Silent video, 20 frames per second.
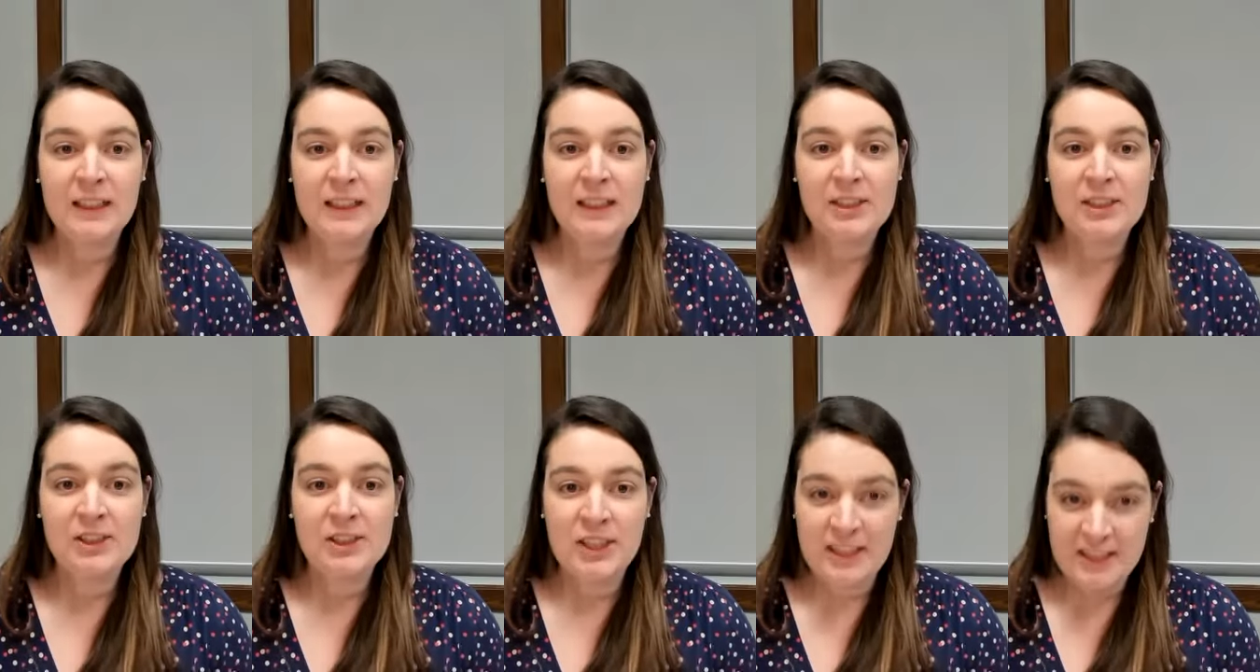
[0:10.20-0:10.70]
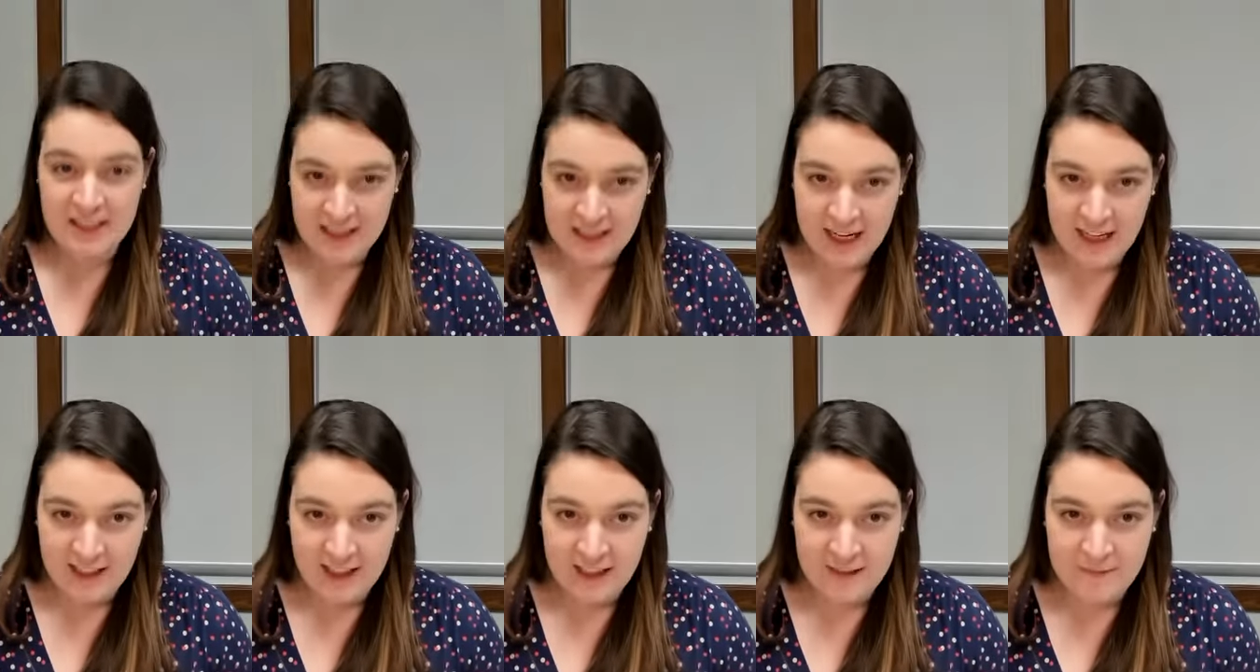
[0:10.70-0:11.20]
She's
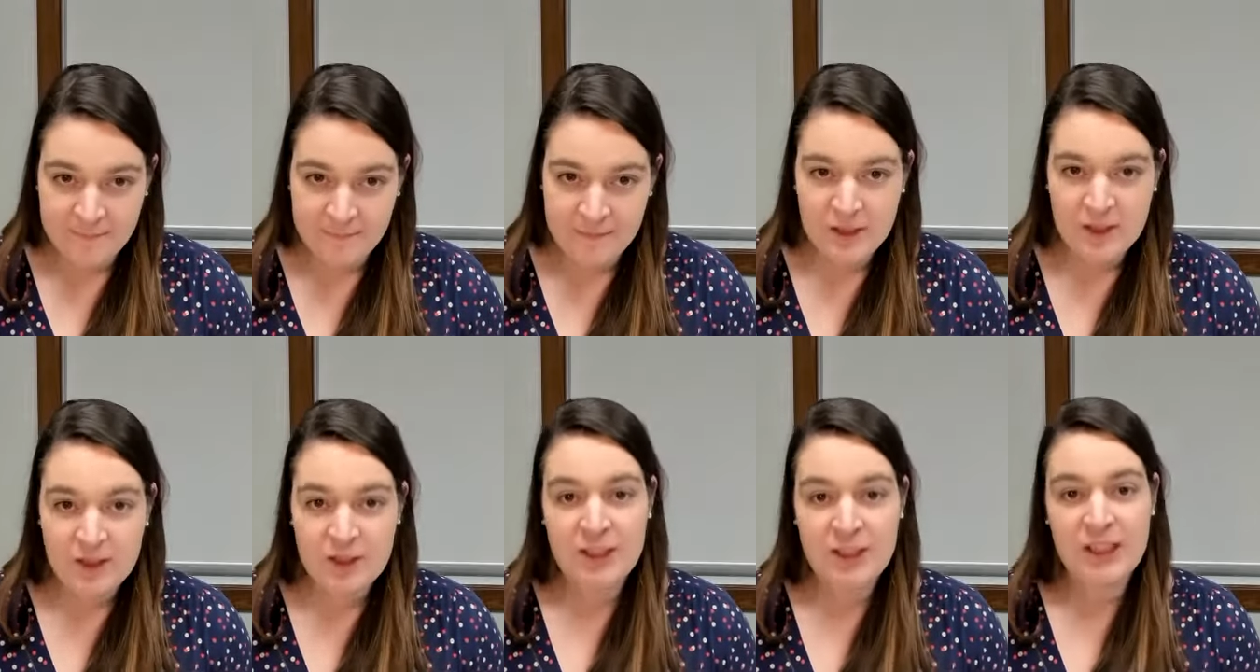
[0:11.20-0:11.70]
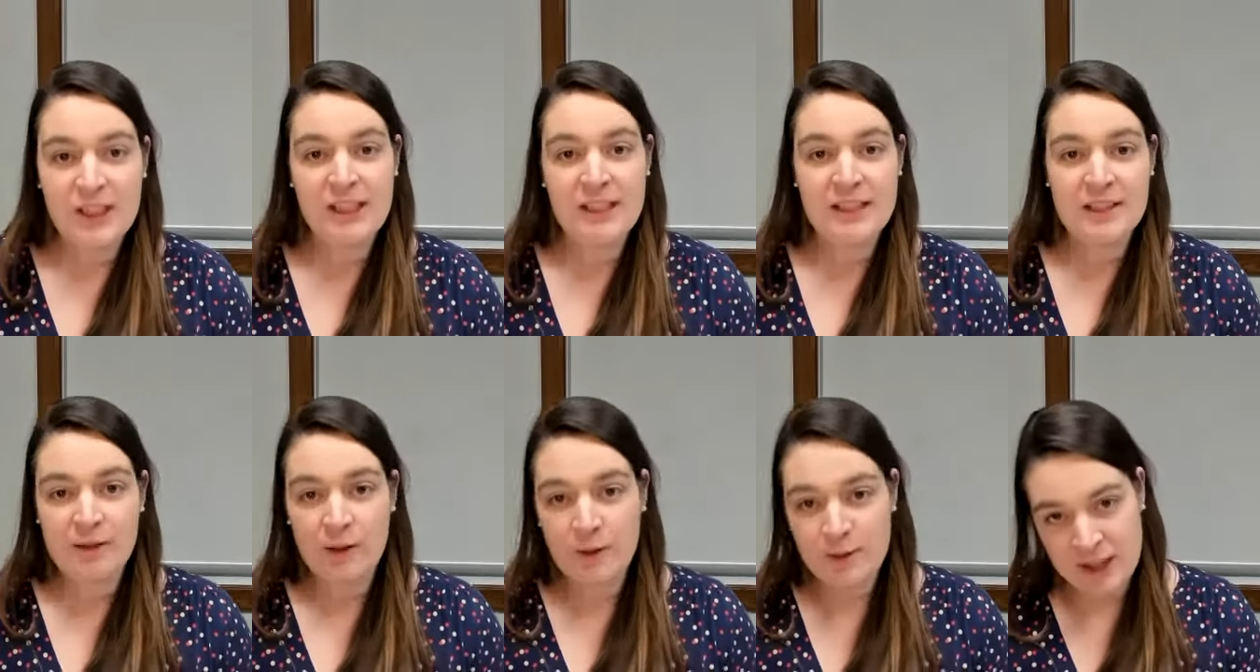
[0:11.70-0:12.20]
Canadian.
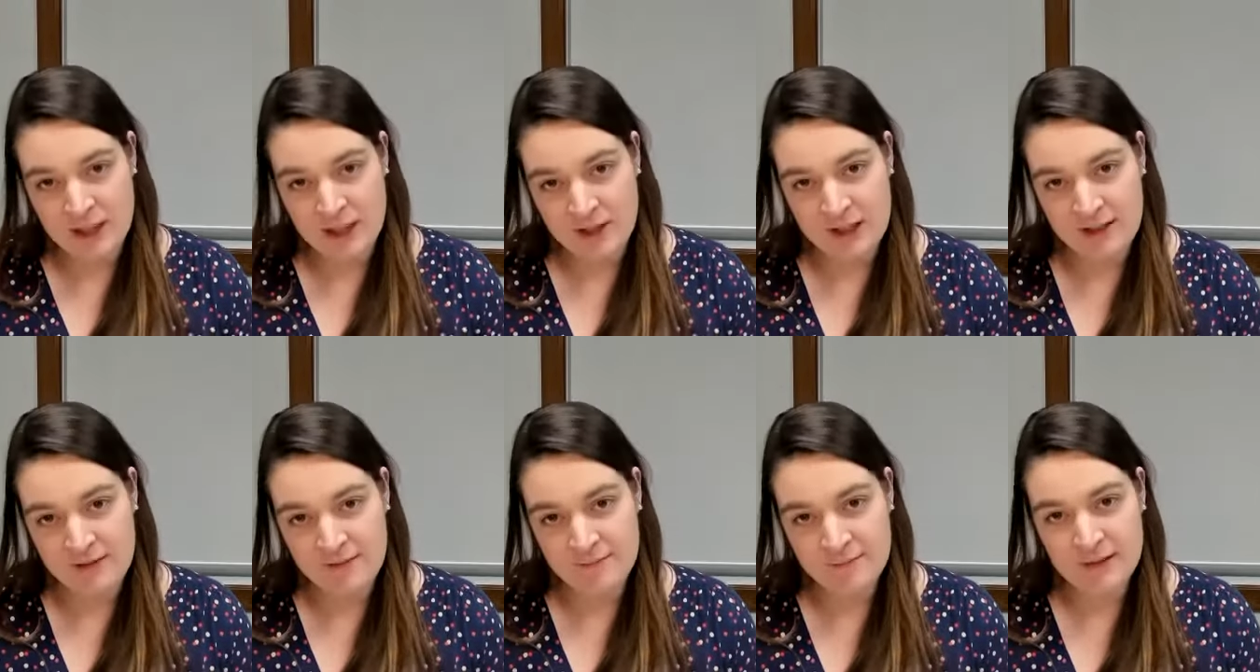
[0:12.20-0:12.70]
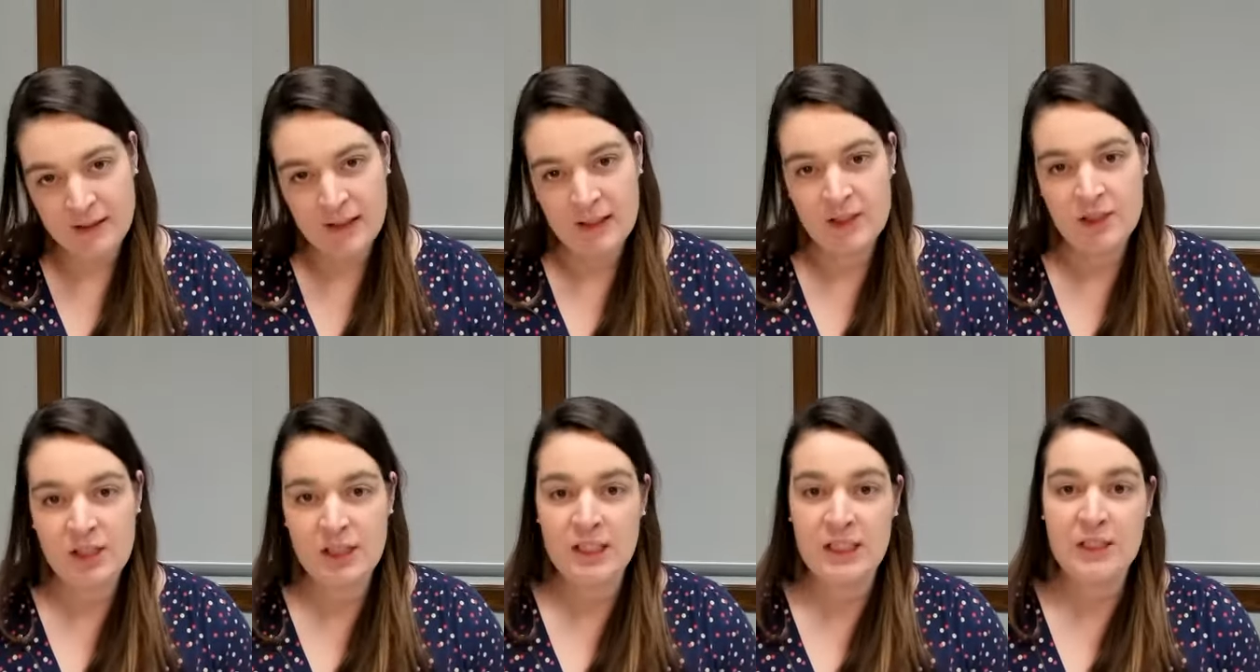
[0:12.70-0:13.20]
She's a Rotarian.
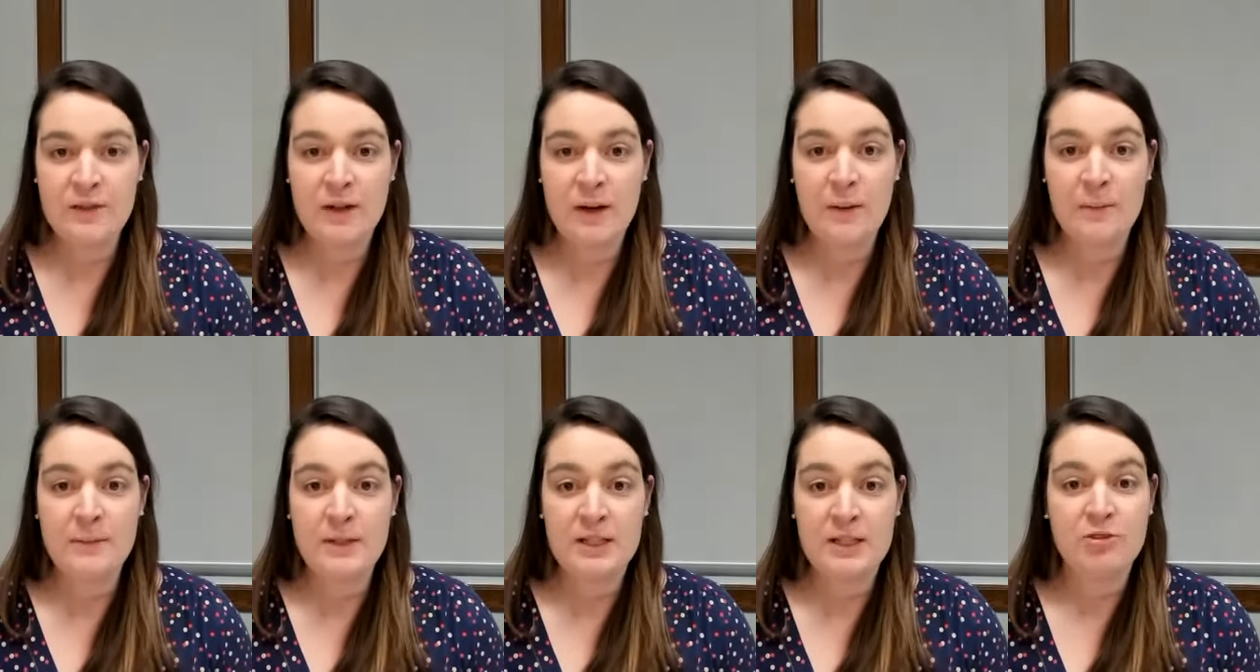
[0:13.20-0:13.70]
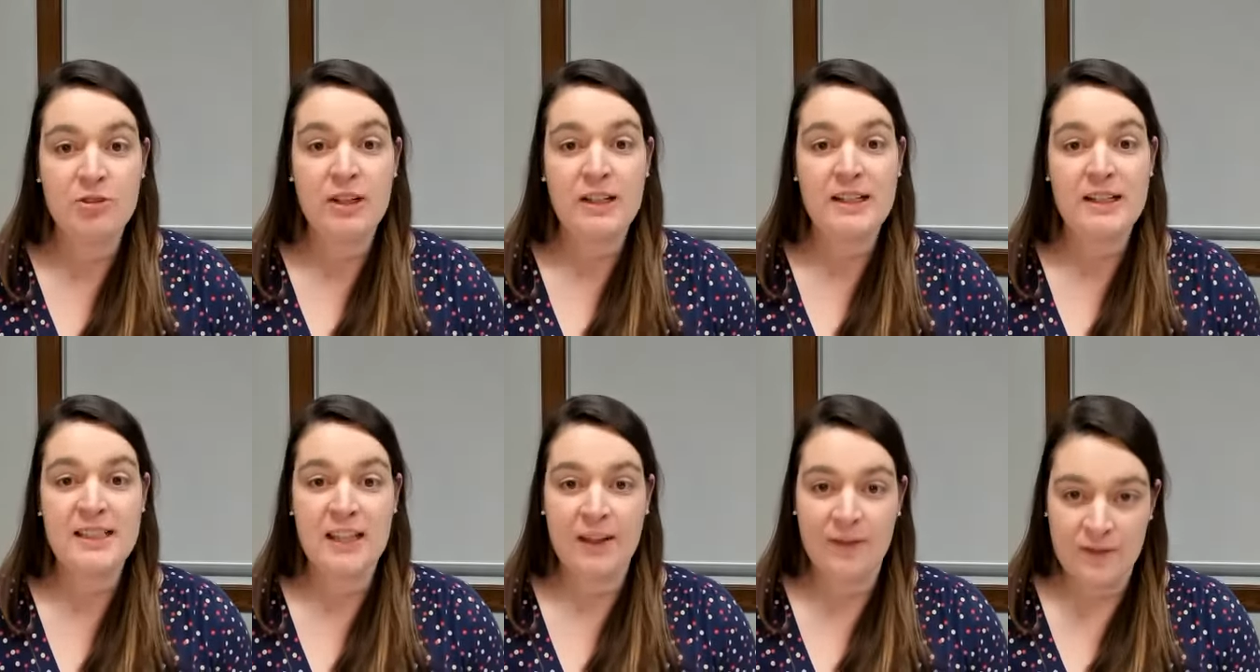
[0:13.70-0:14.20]
She's from
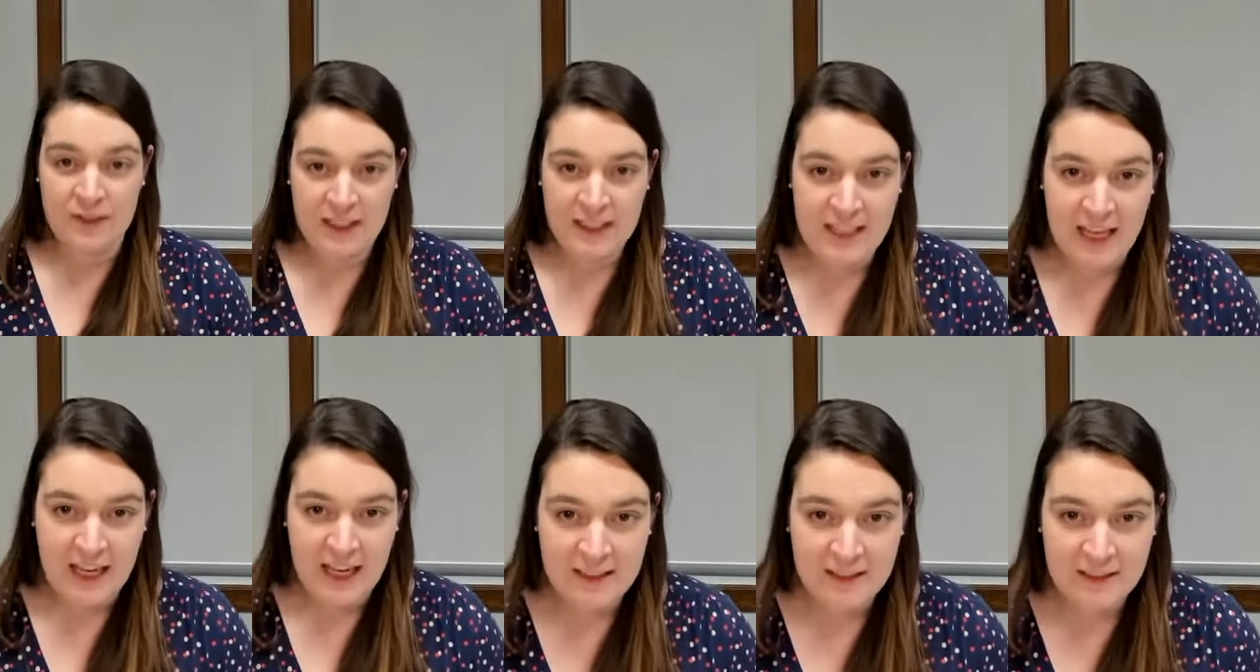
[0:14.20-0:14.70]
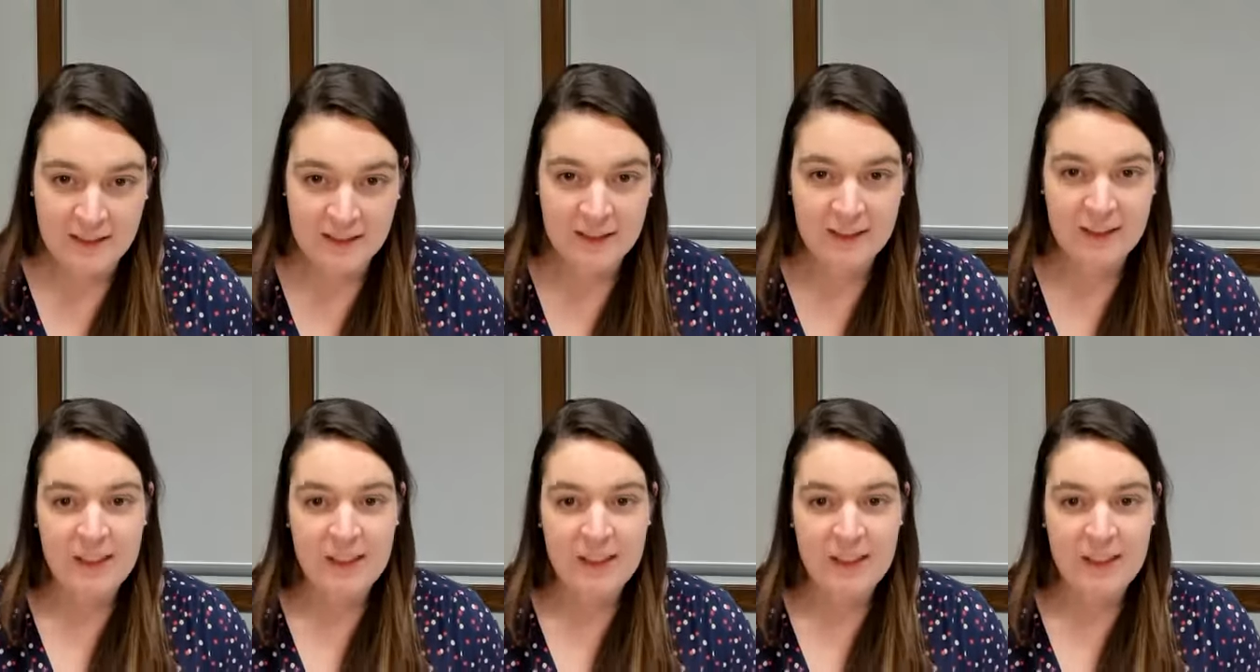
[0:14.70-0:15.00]
District 7010.